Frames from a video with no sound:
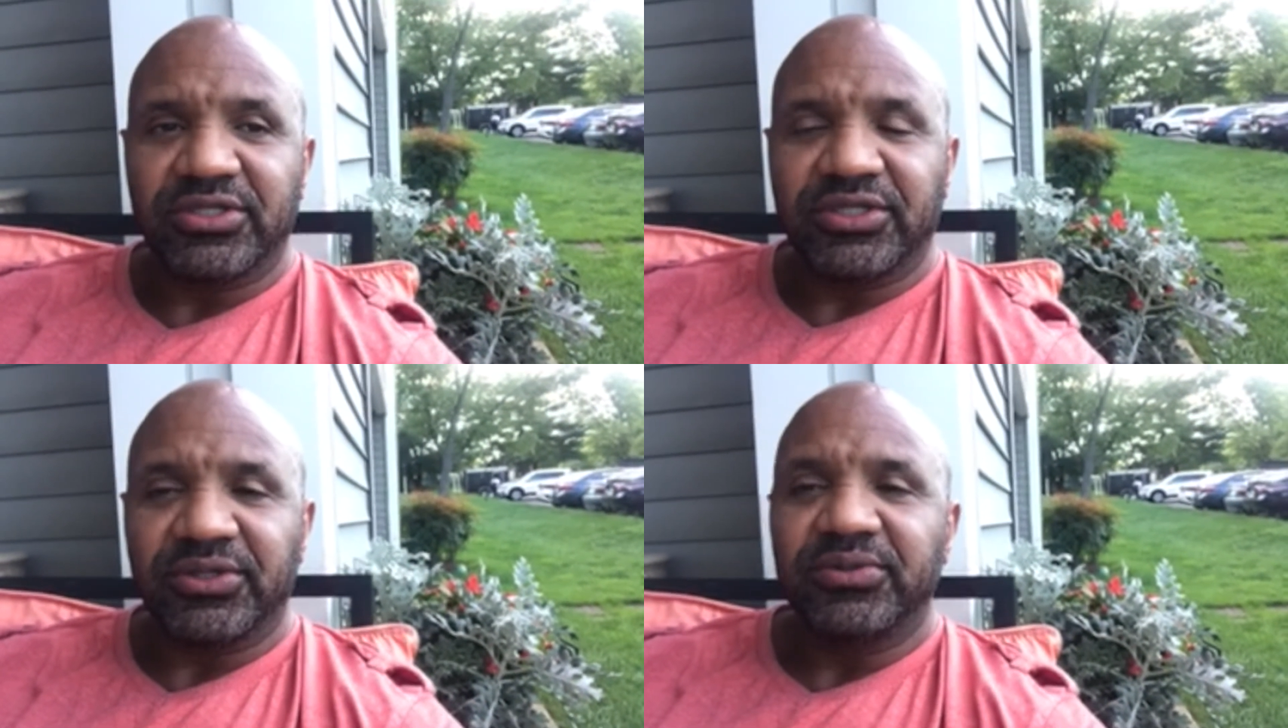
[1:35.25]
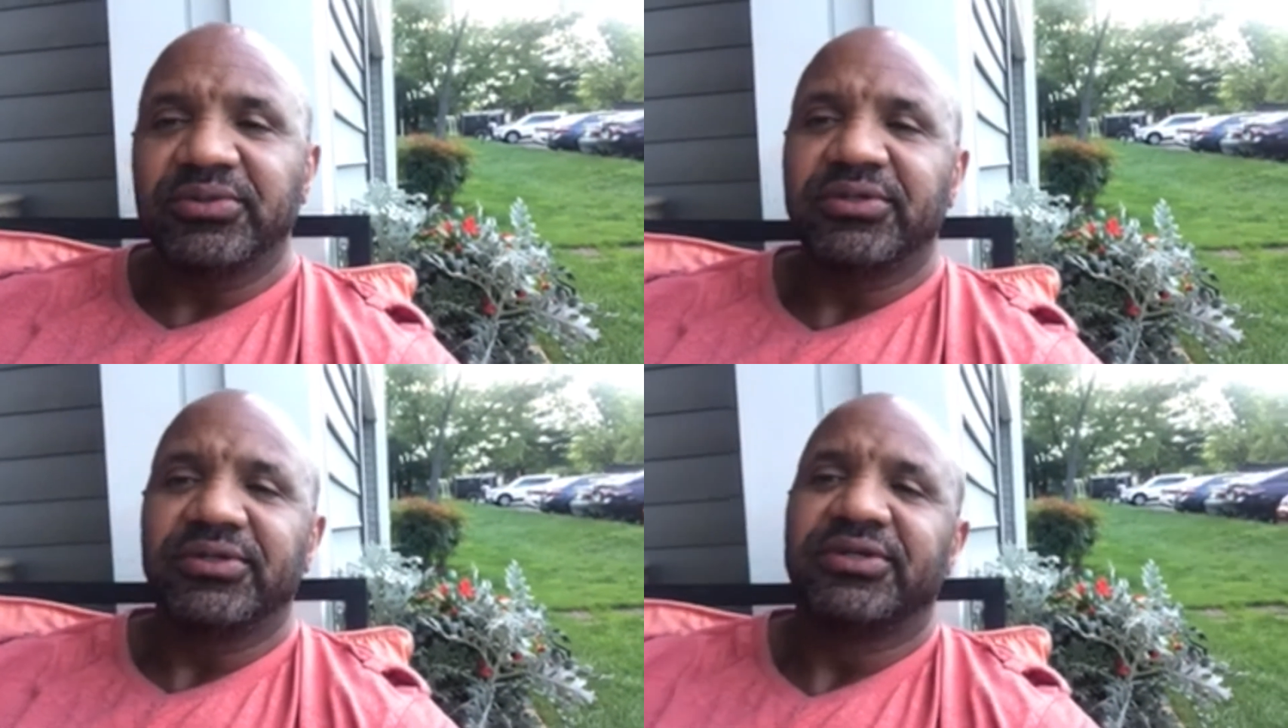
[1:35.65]
to do,
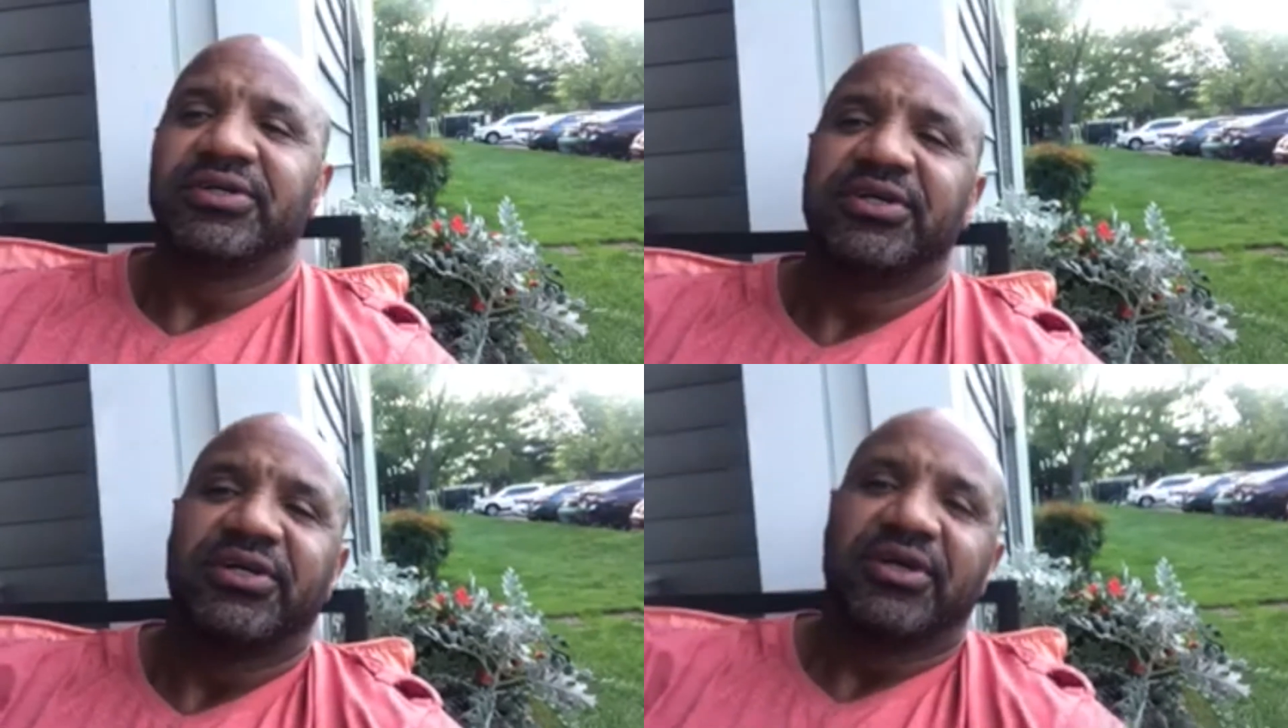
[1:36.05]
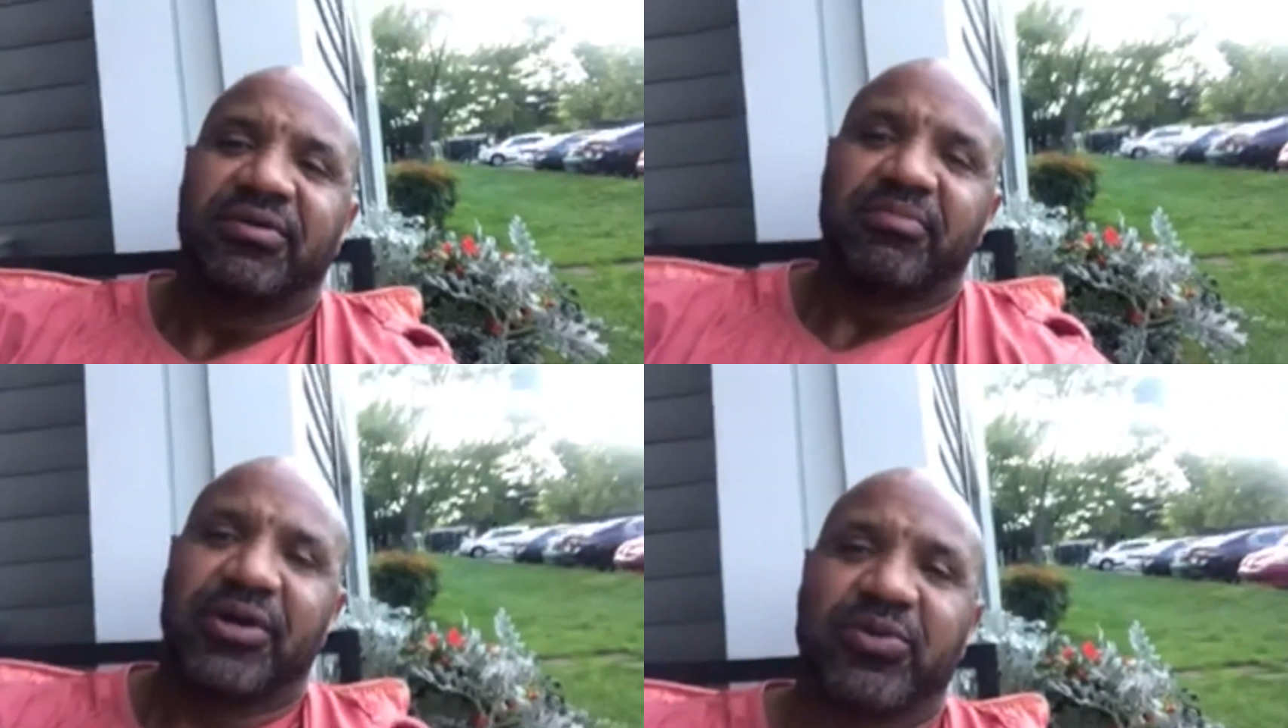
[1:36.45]

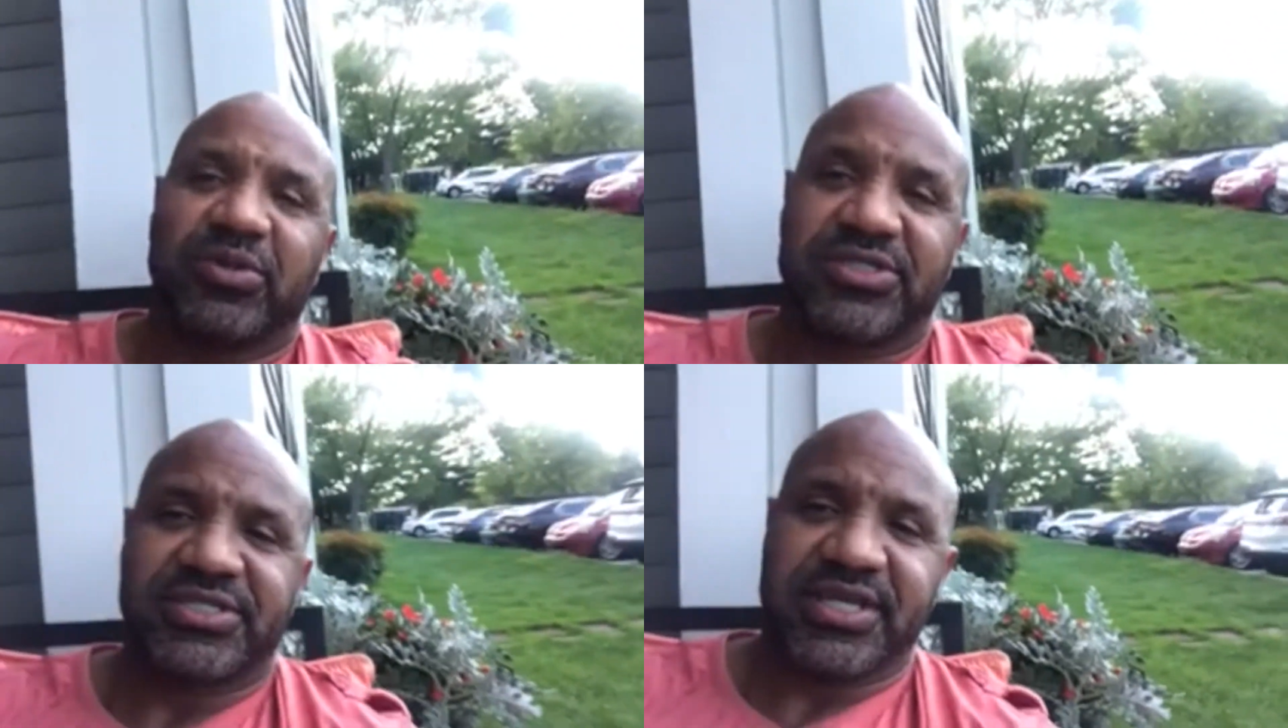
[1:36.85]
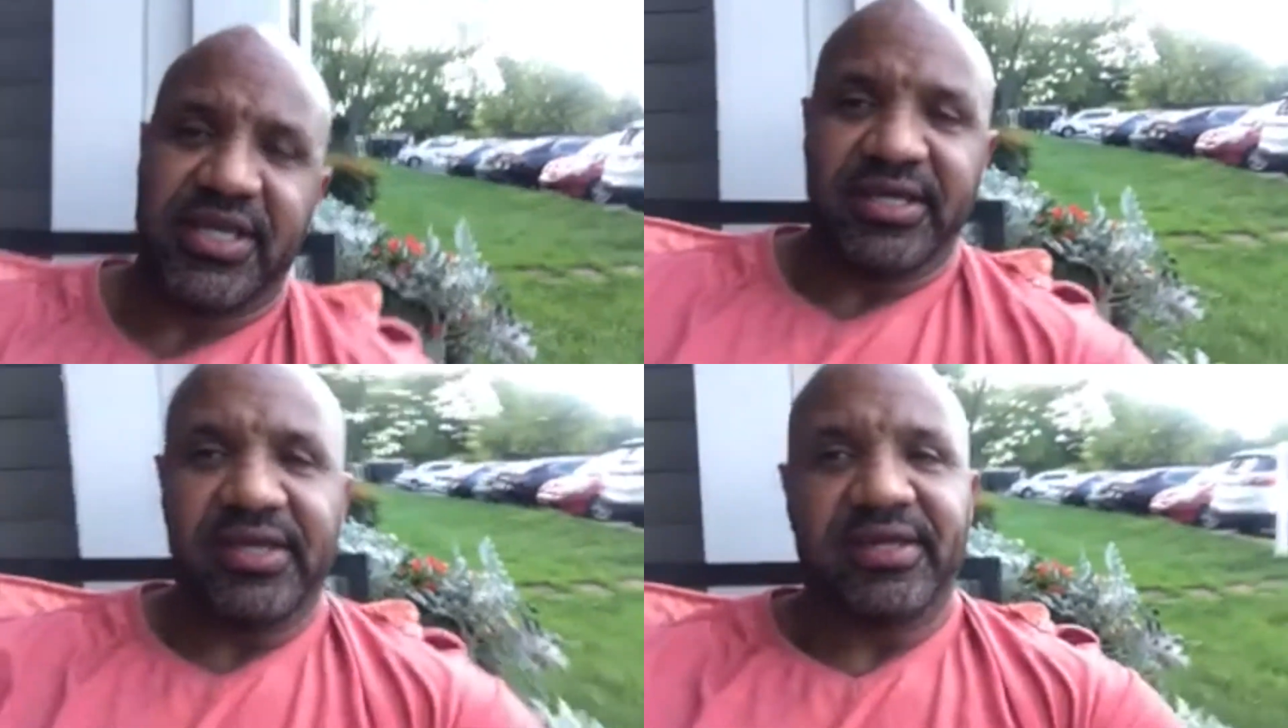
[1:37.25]
but we'll
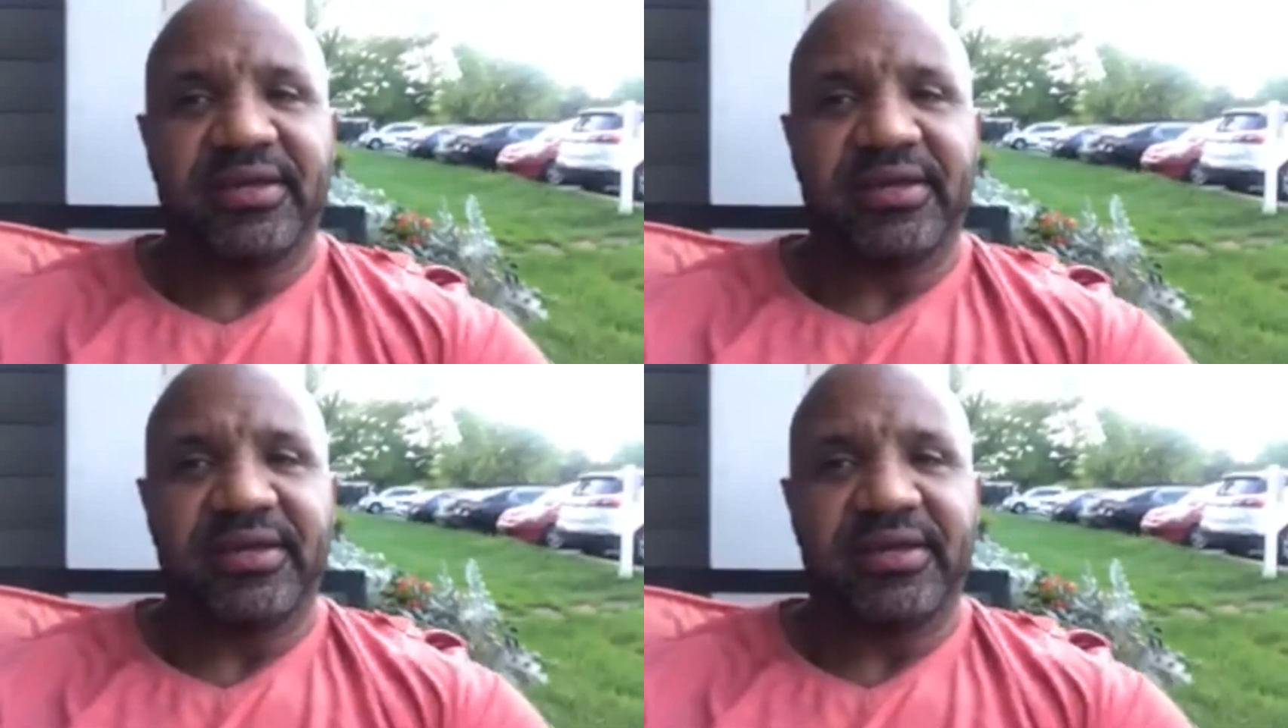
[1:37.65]
see.